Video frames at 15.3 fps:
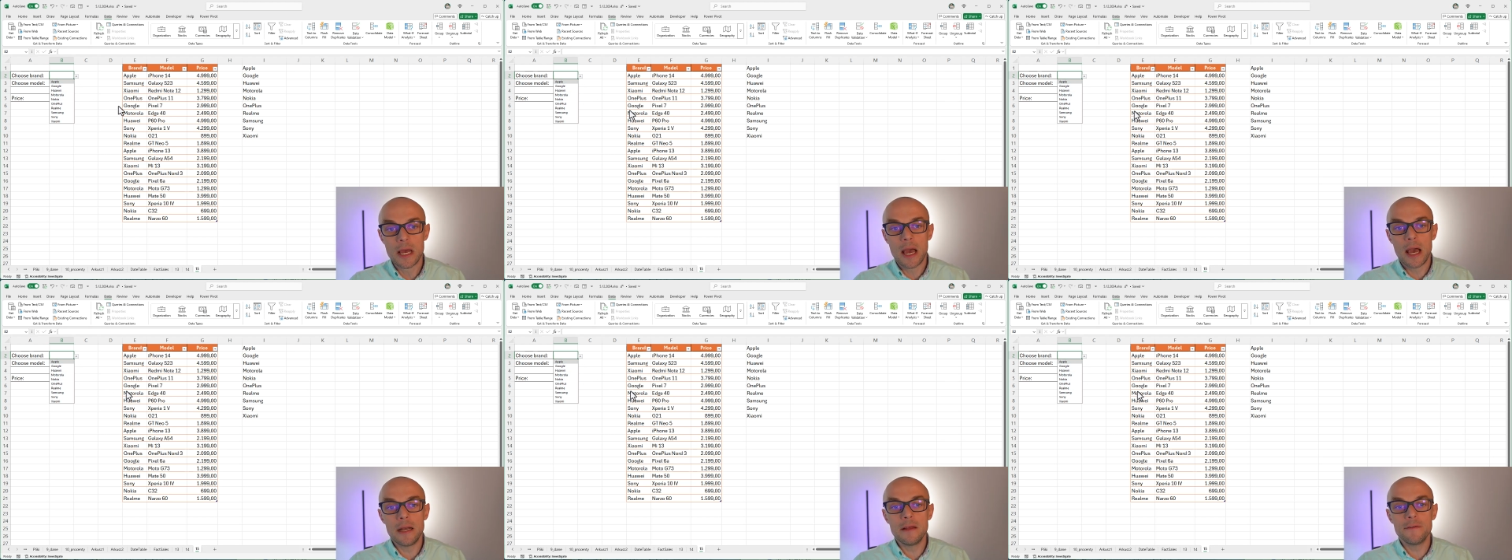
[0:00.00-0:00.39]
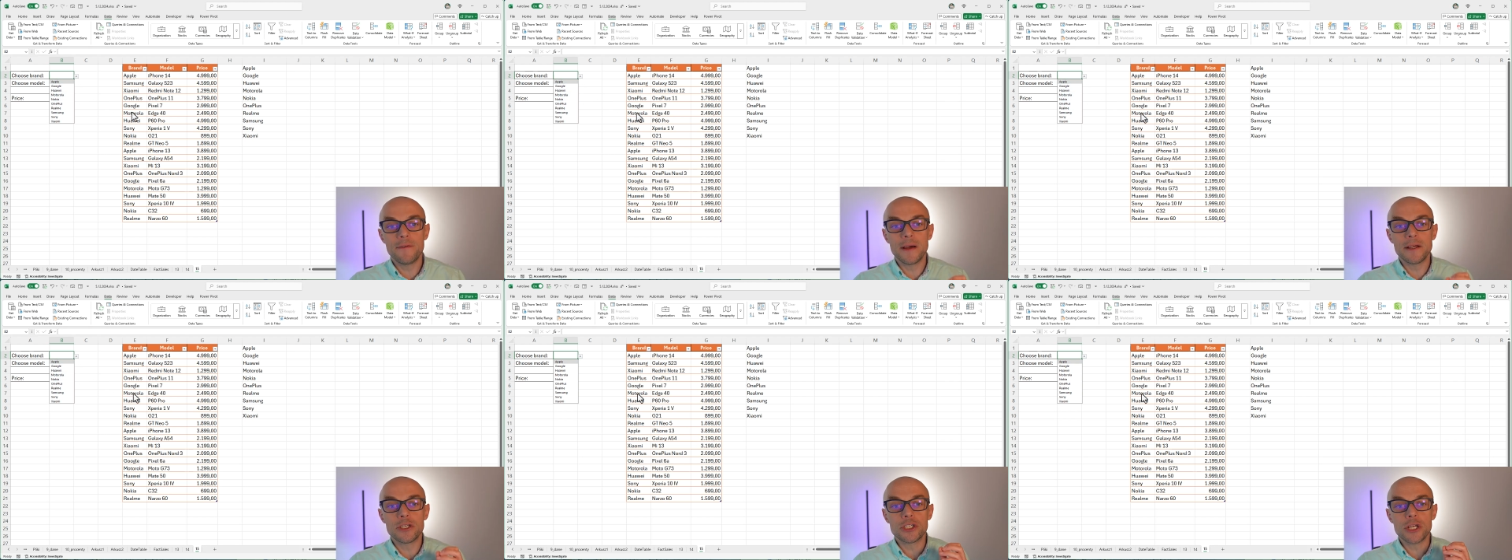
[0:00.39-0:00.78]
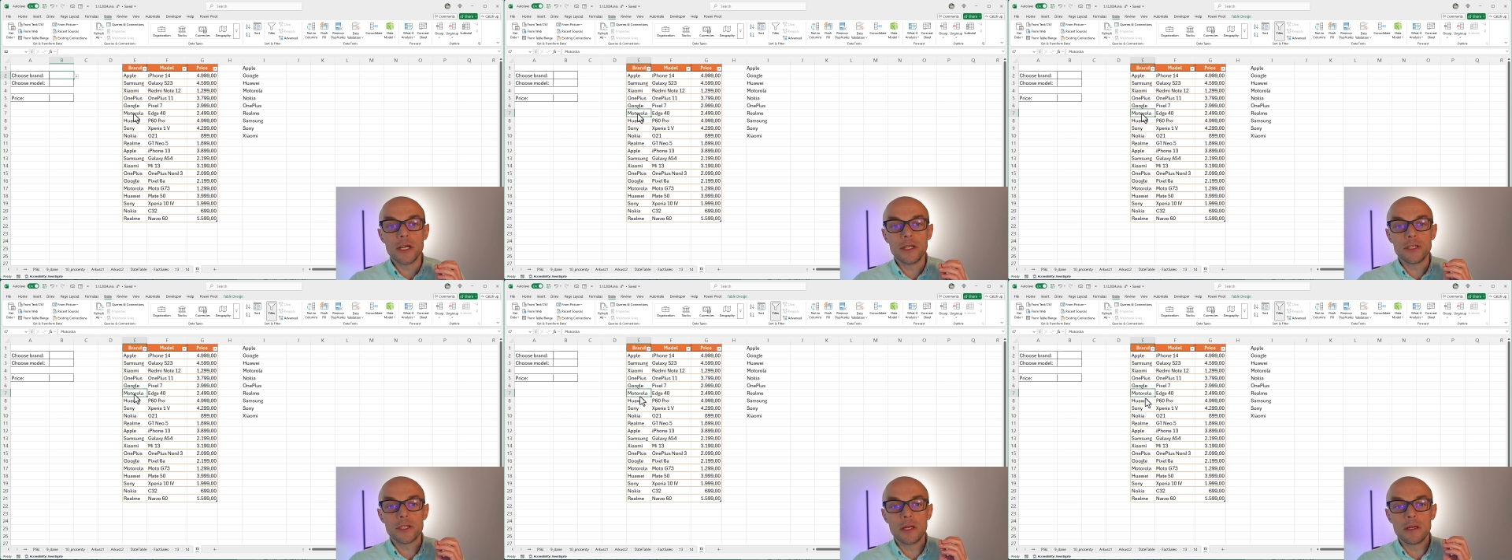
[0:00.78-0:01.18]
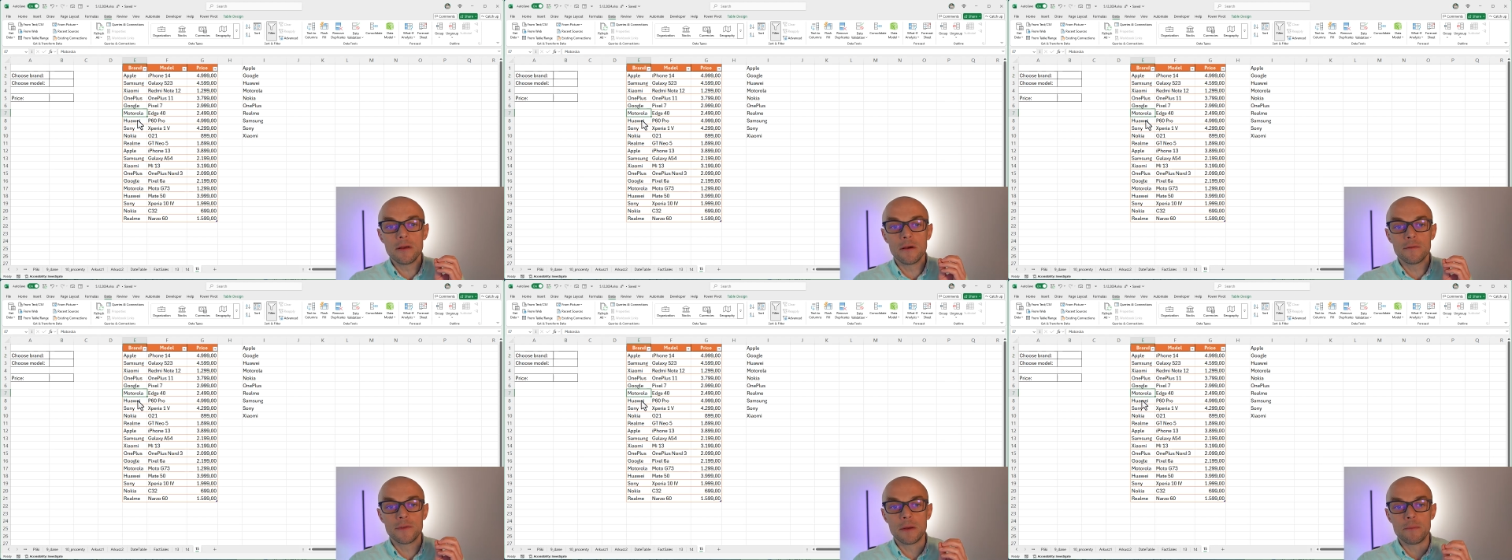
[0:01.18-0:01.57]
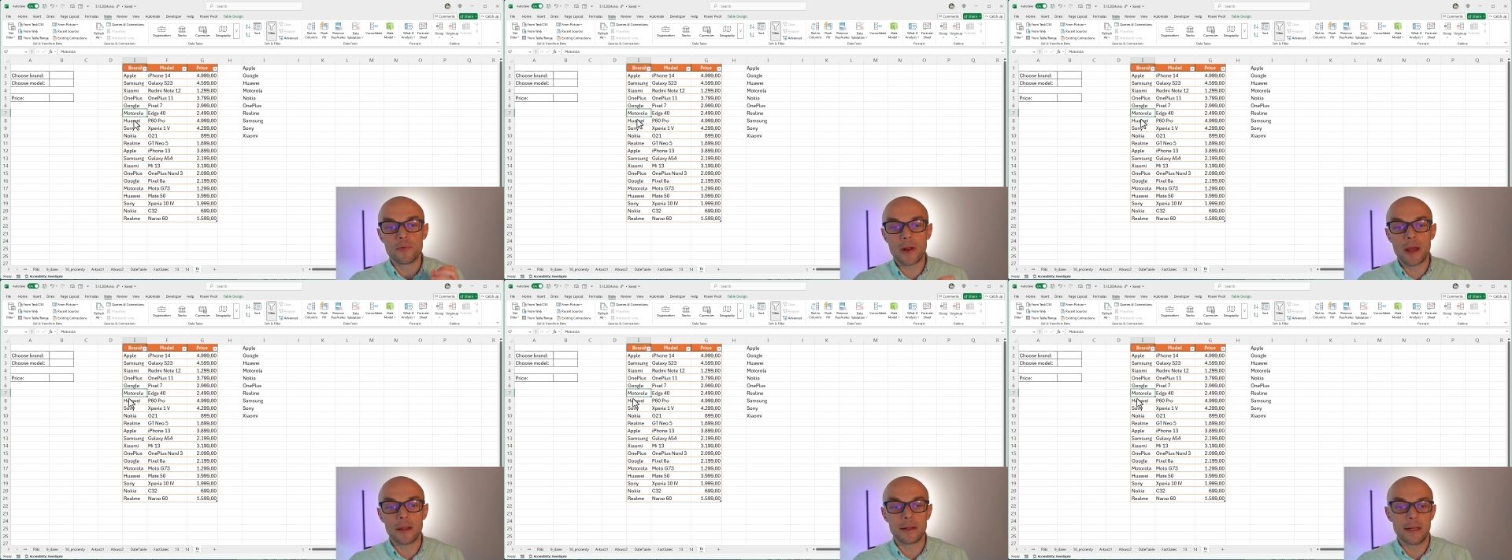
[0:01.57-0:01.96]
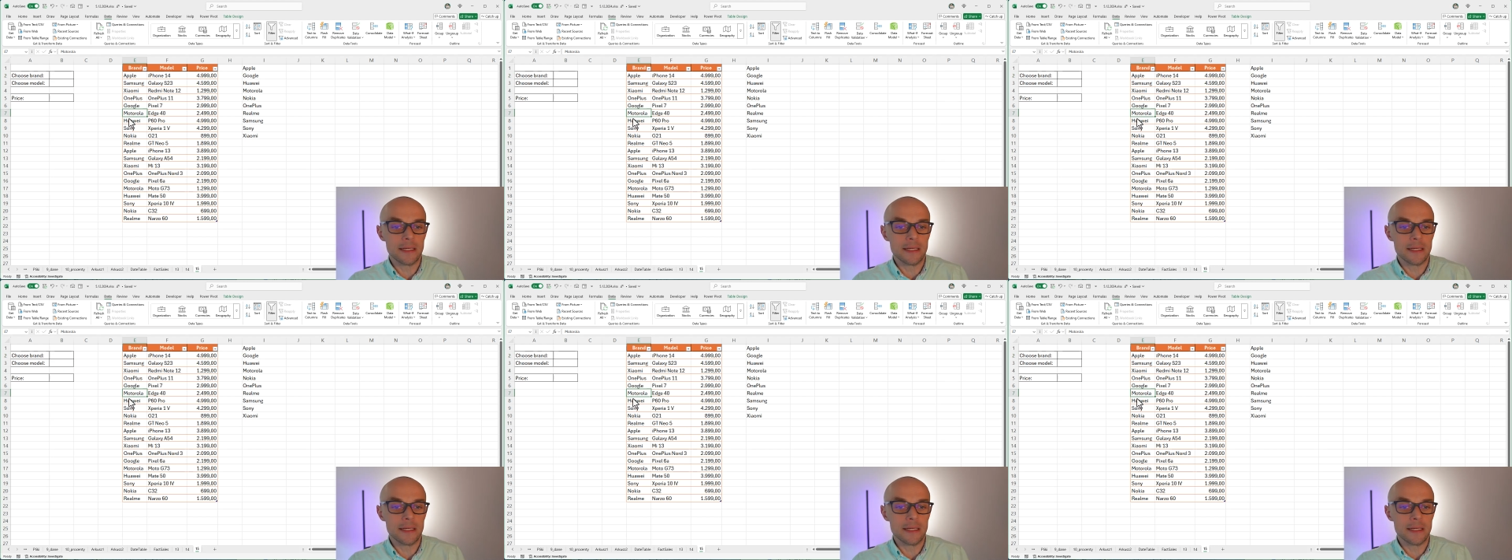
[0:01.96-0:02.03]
And if I change any of the brand,